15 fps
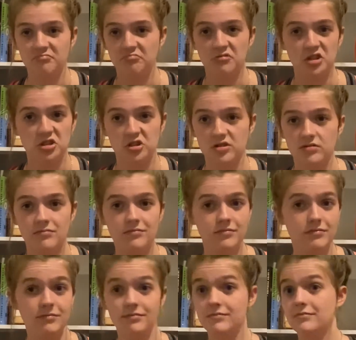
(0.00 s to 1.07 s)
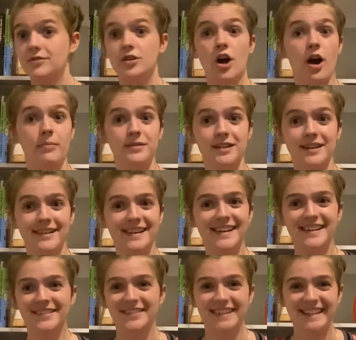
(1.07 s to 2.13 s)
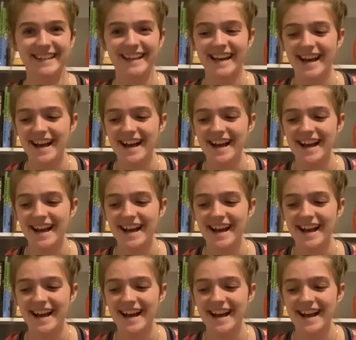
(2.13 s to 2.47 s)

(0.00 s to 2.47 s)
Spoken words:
it's just top tier, really.